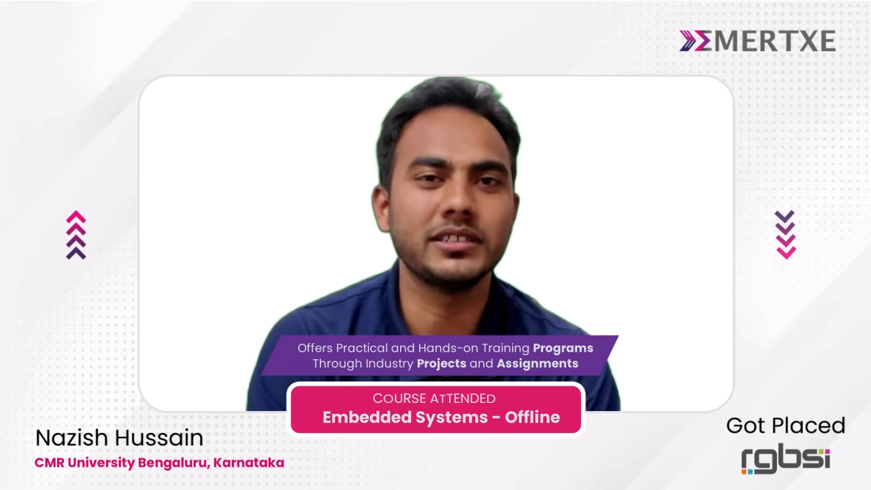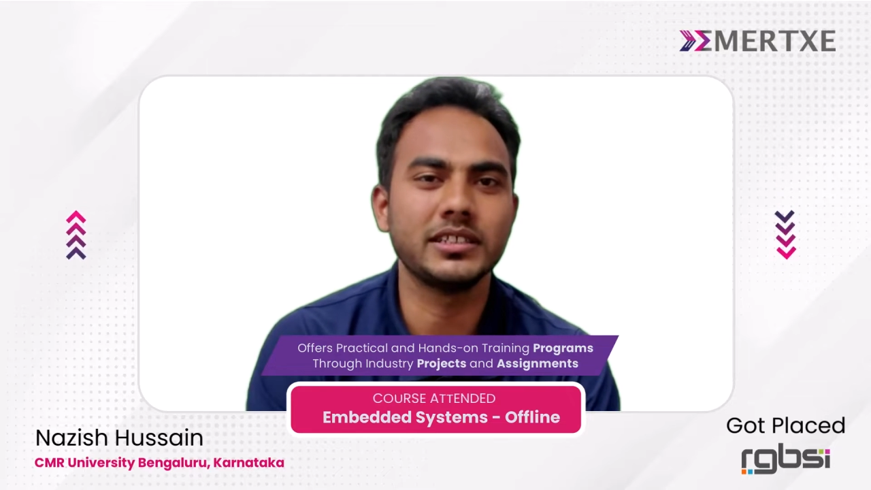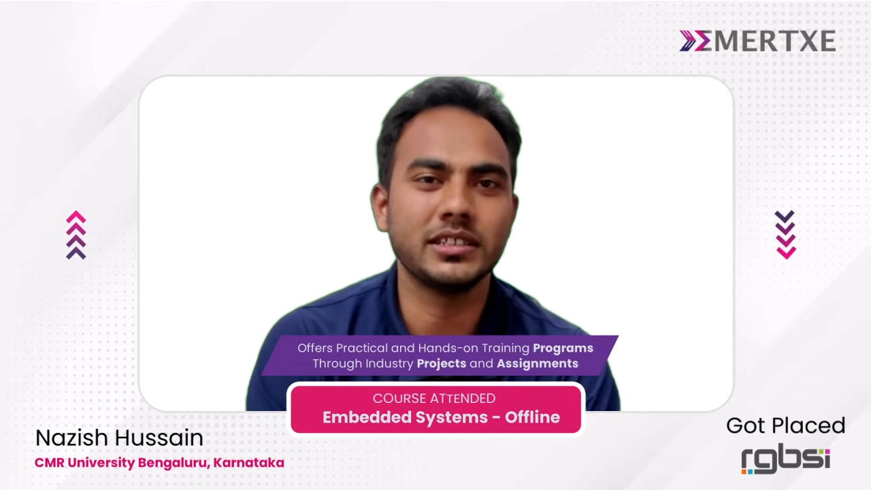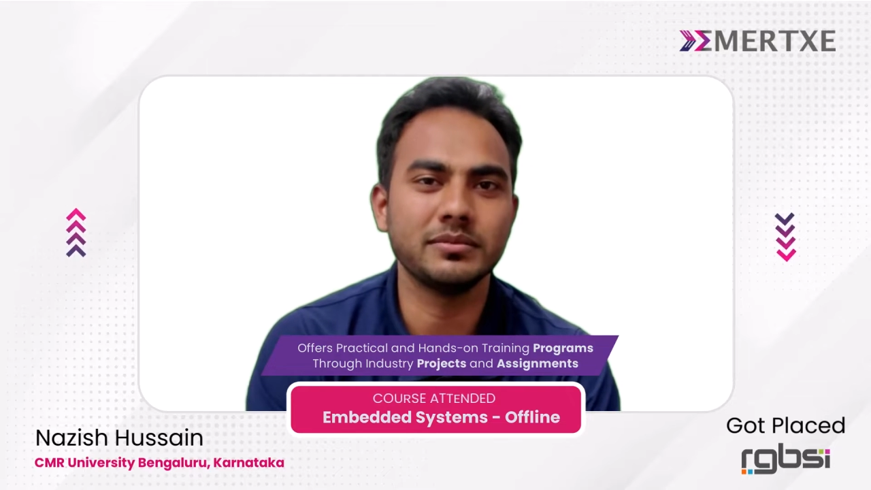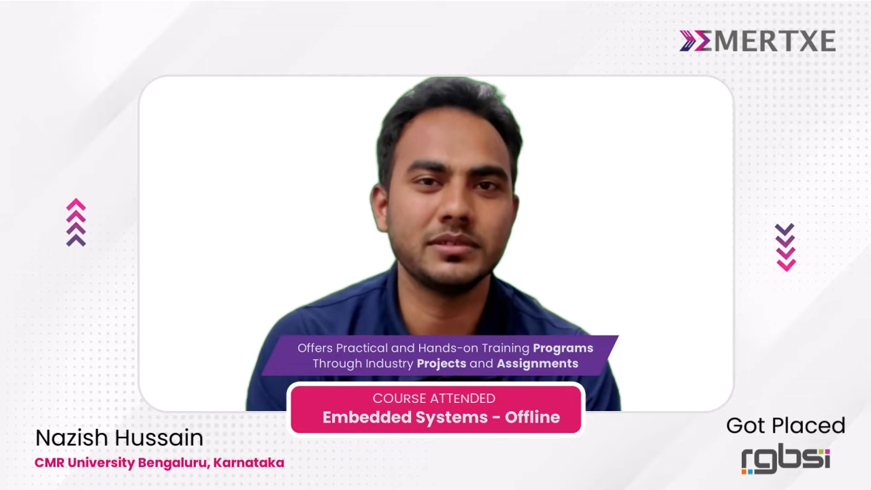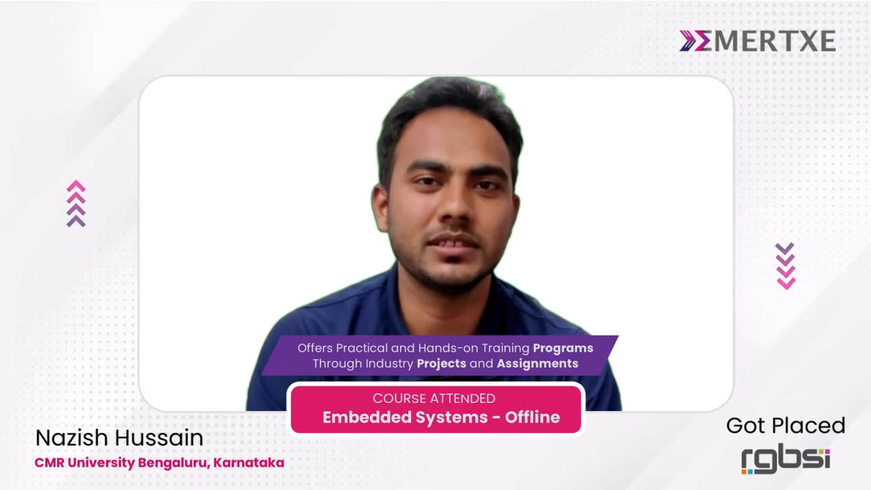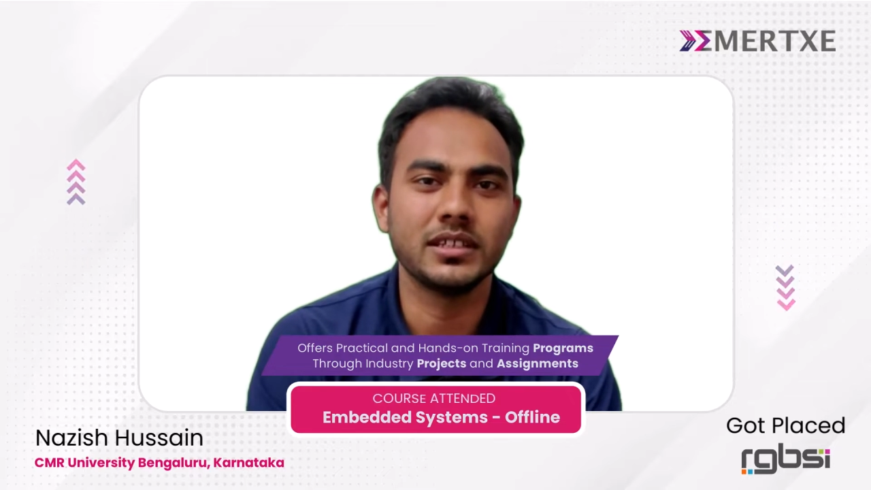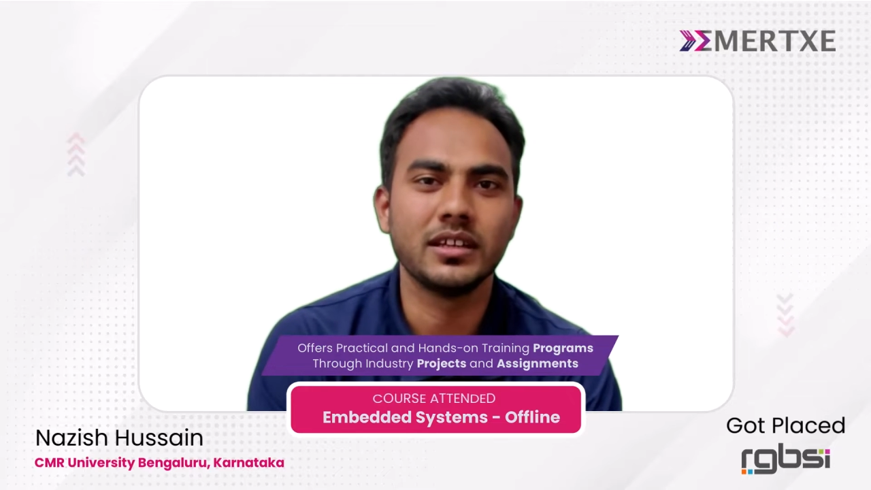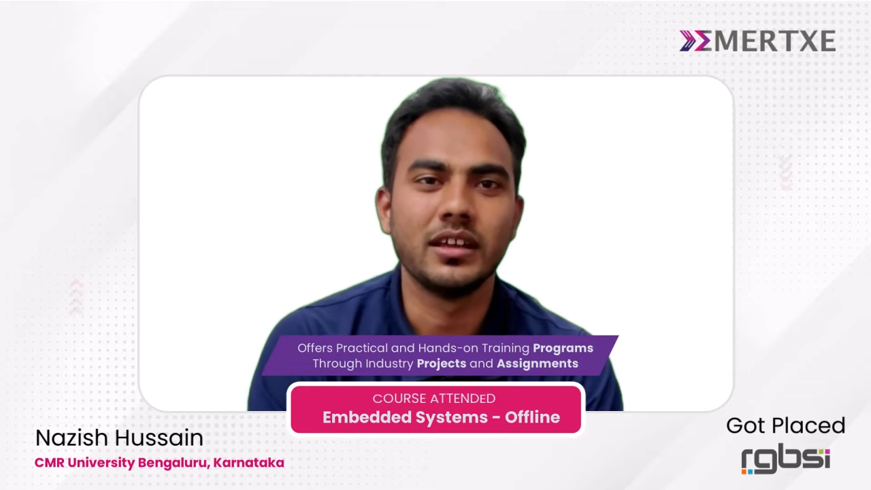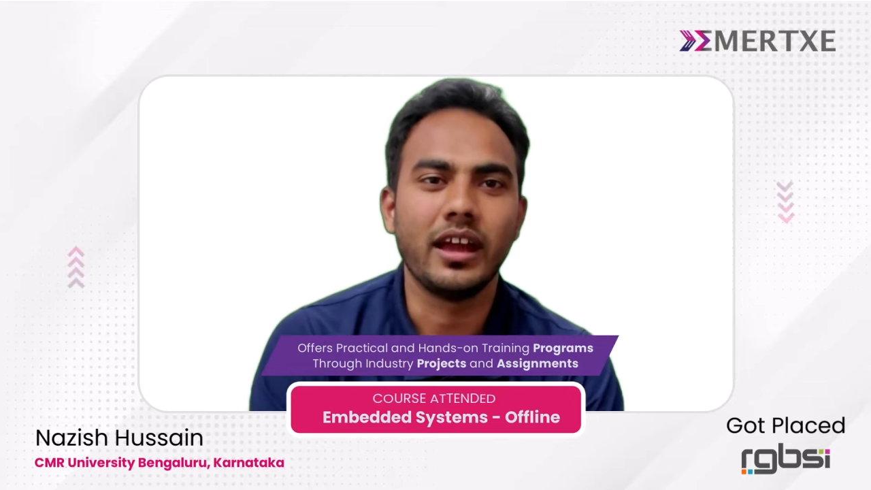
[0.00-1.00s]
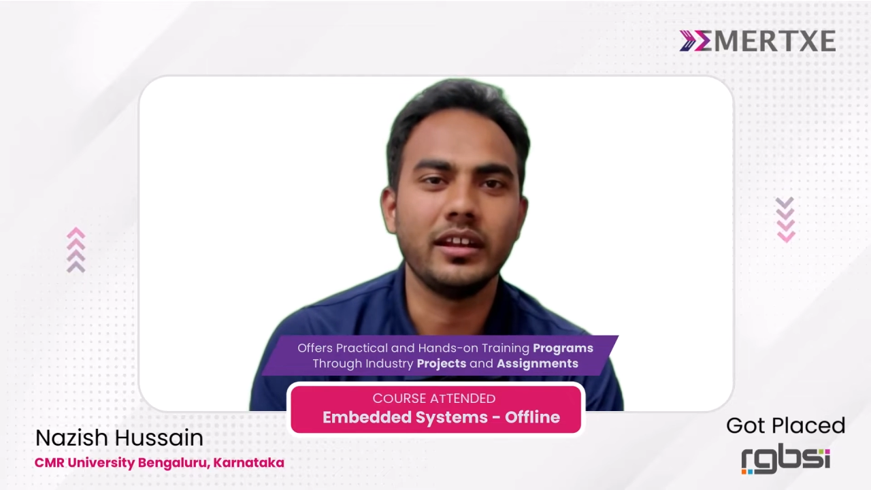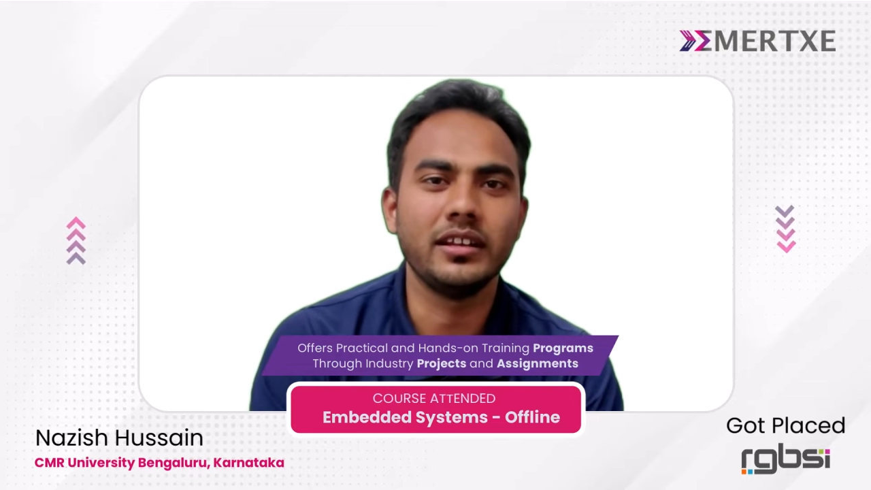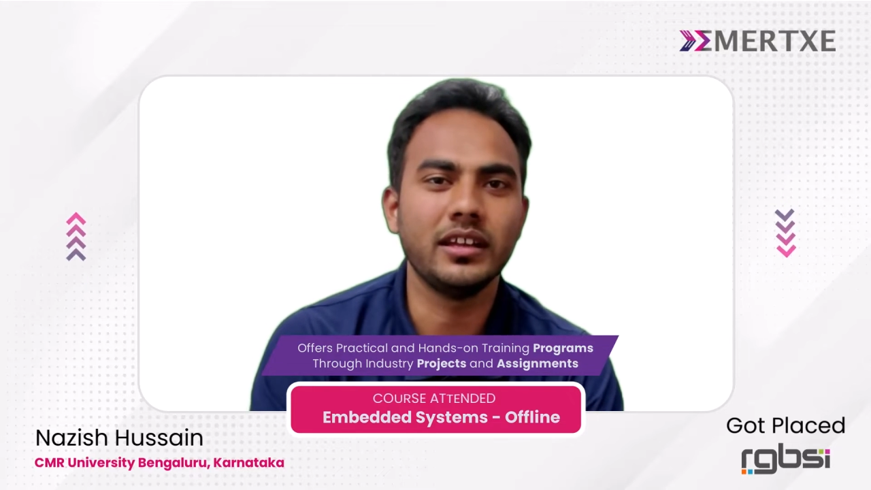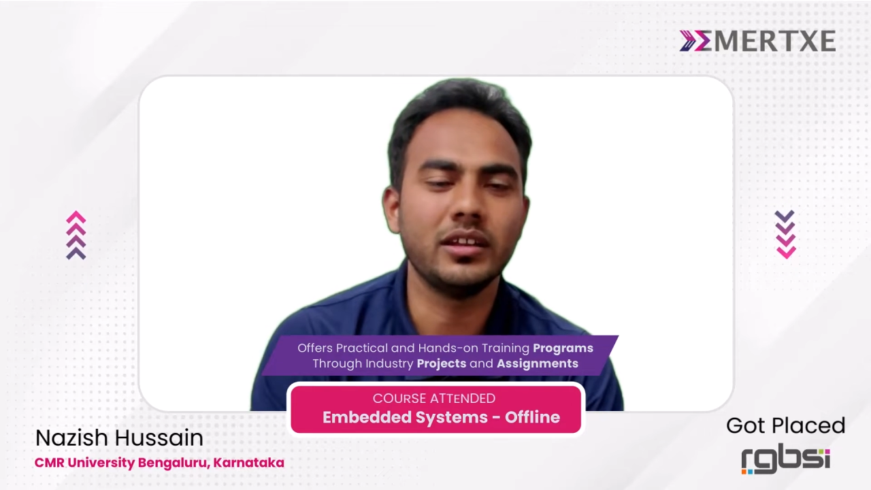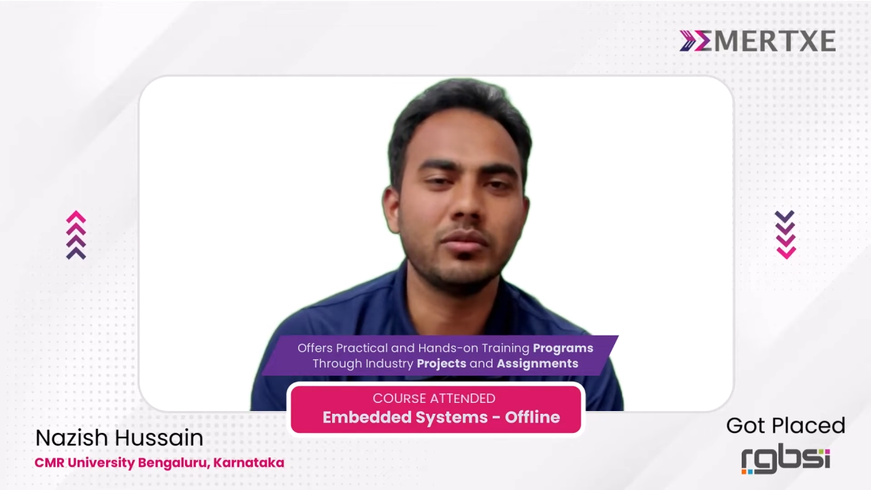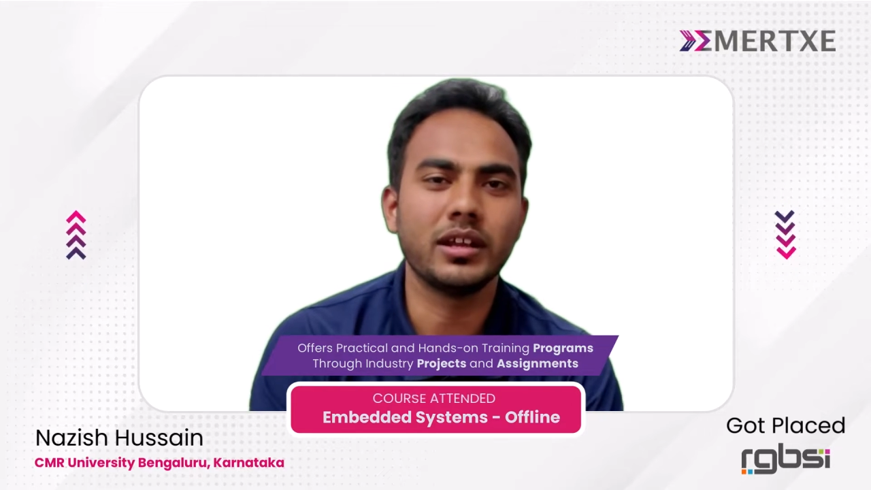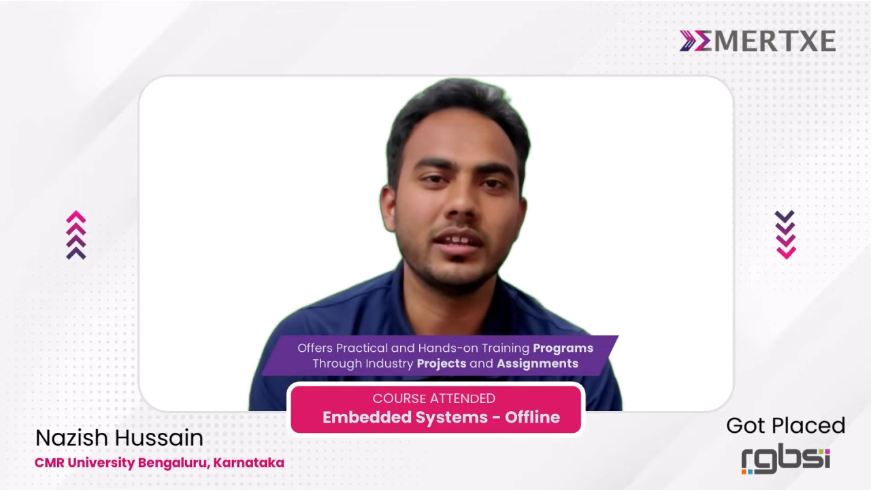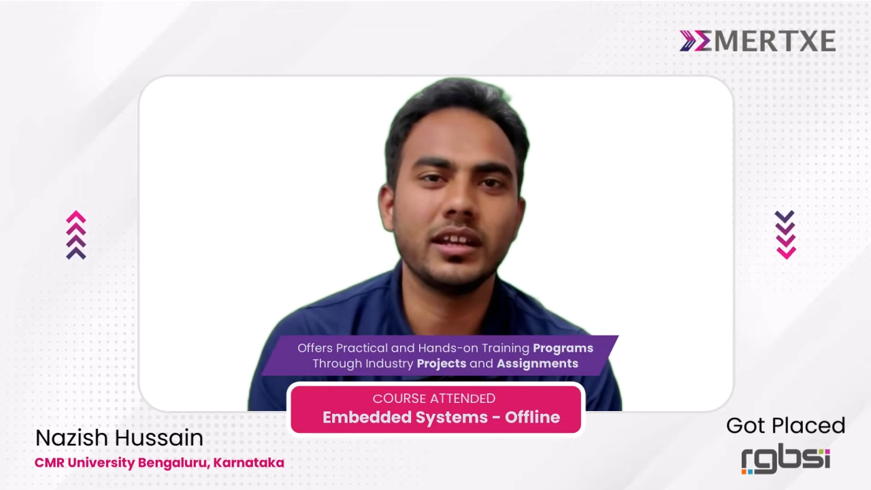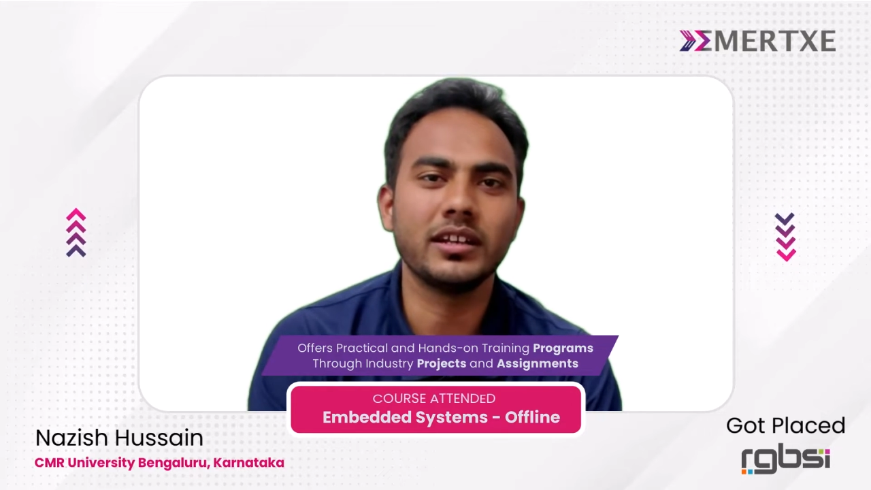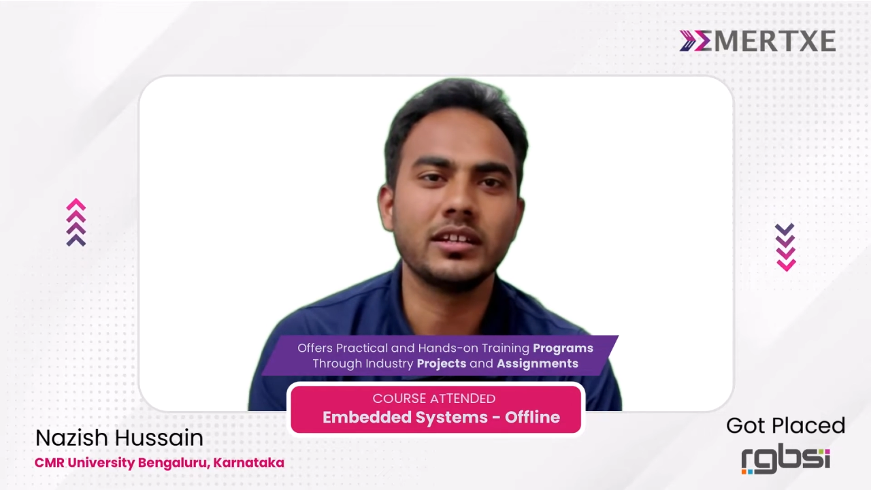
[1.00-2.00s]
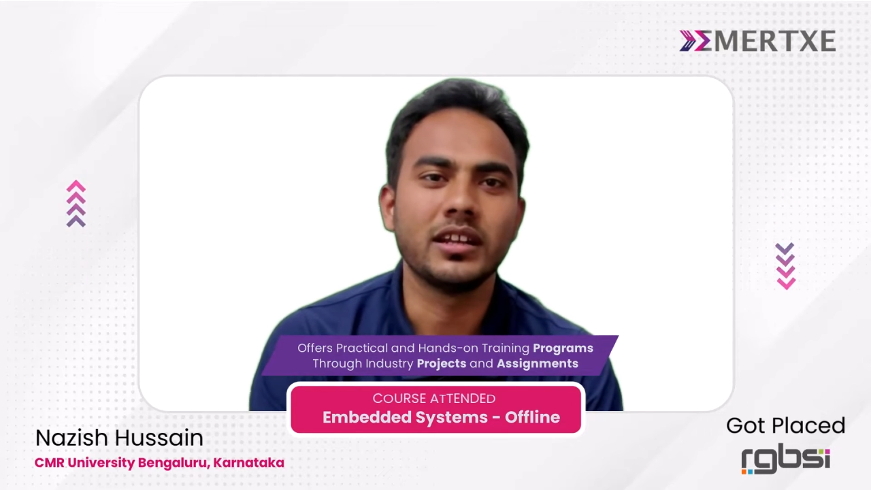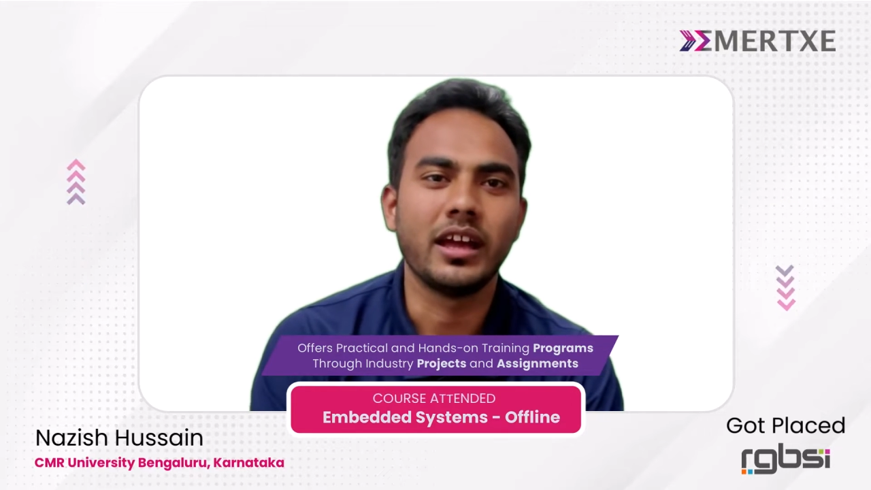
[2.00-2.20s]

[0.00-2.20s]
systems and here you can get